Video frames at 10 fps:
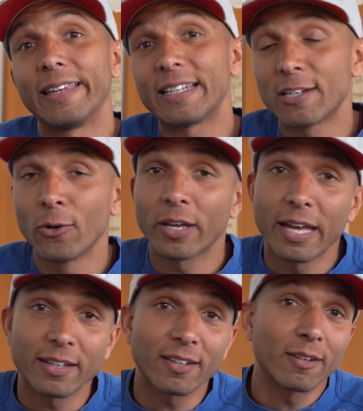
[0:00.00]
Let's look
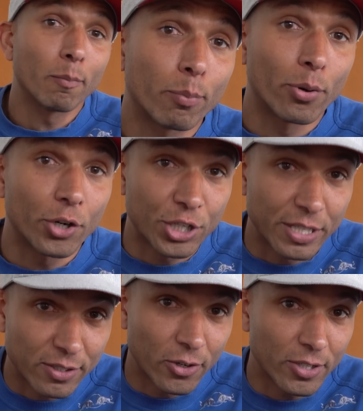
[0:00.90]
at
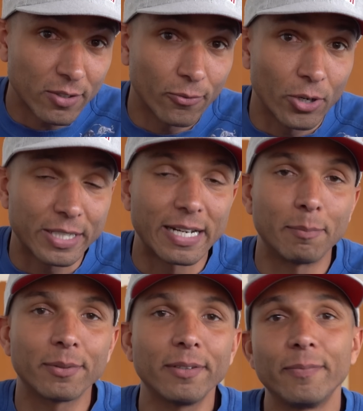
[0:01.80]
purchase cost, for
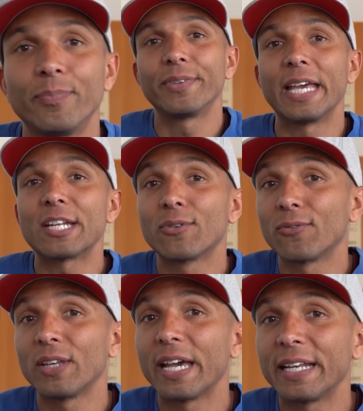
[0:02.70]
example. The
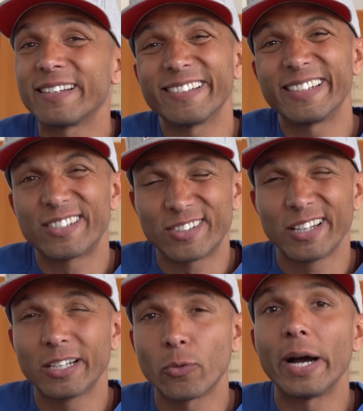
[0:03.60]
S58 is
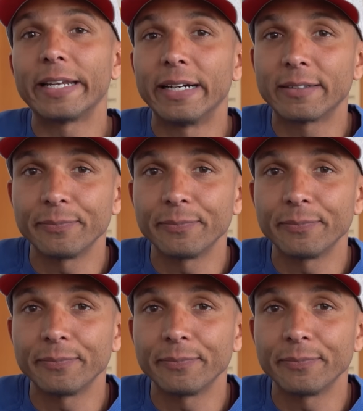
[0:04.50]
still quite young,